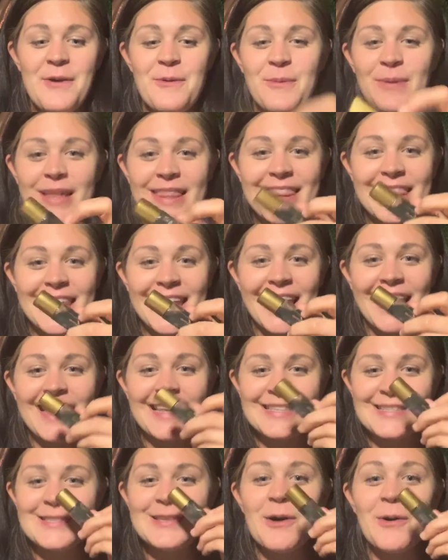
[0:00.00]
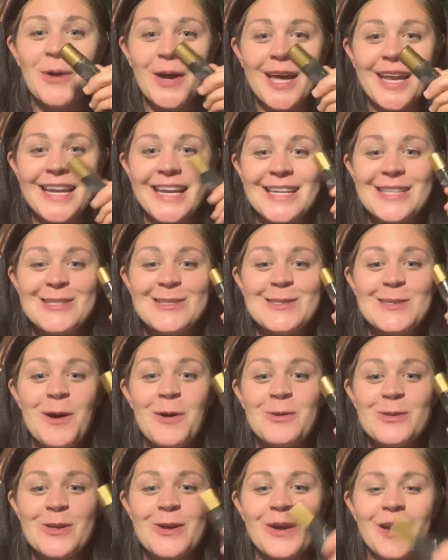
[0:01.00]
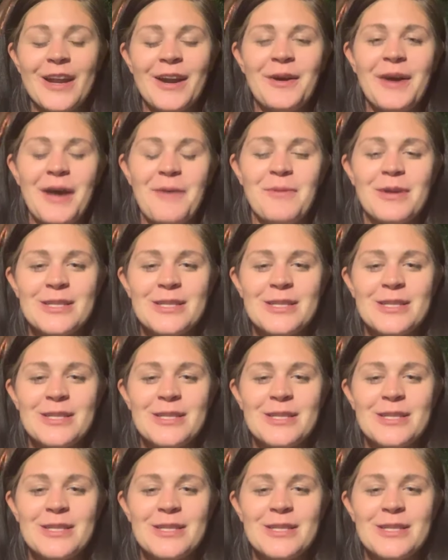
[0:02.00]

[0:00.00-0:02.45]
It's so good. It's so good. Okay.